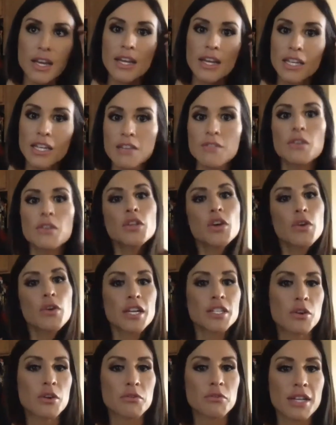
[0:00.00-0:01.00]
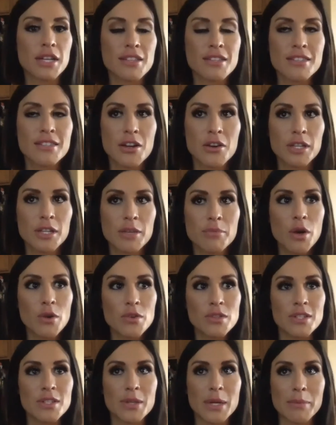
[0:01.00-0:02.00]
even though I don't necessarily
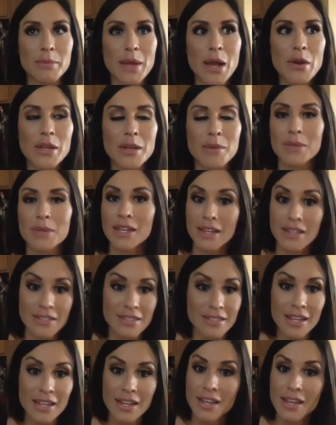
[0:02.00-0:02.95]
post a lot about him, because